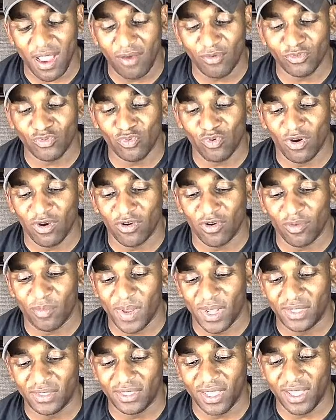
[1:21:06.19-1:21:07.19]
I was wondering
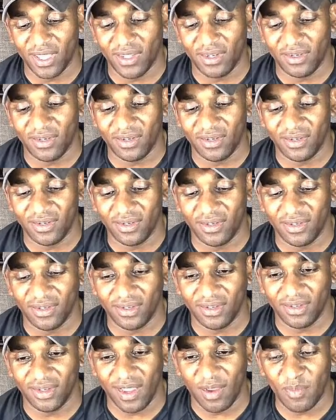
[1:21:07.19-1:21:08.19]
about that.
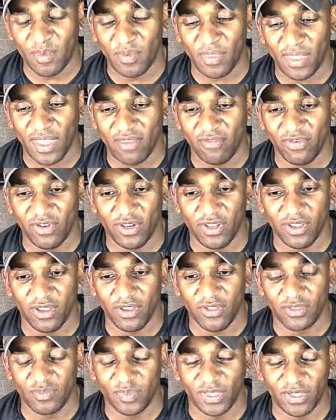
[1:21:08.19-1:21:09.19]
I remember they had
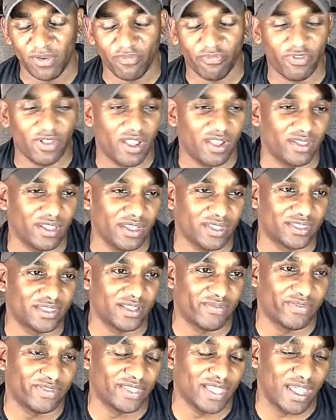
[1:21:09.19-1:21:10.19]
videos, but they're flying like
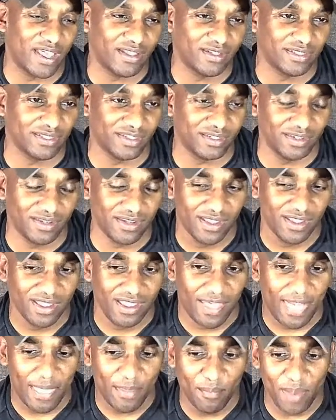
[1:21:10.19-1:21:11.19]
7,000
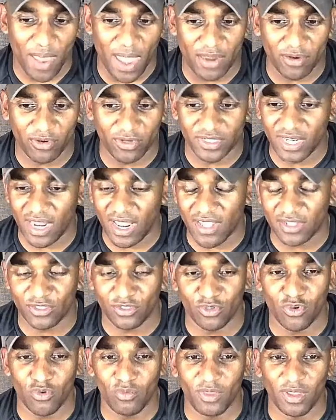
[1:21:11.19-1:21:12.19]
batteries, and I
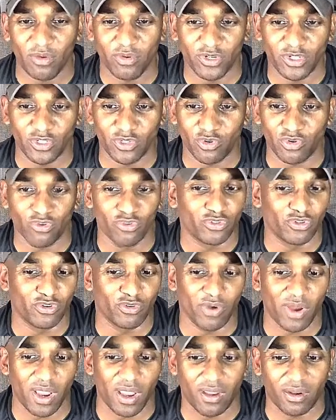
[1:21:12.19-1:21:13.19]
assumed they were just cruising
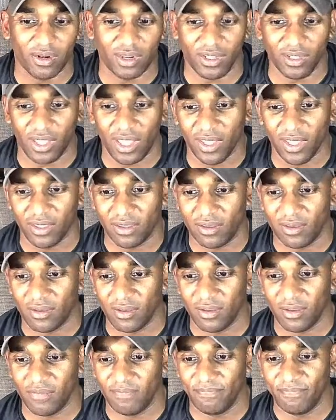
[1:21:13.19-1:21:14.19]
around at like
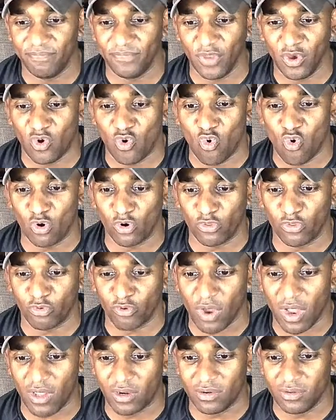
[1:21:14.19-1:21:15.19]
a quarter
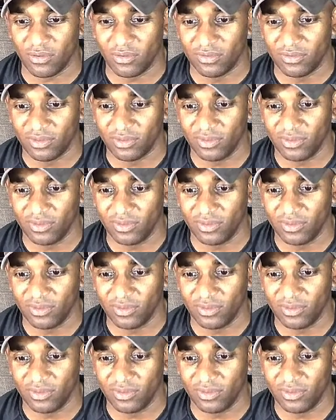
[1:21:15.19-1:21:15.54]
throttle.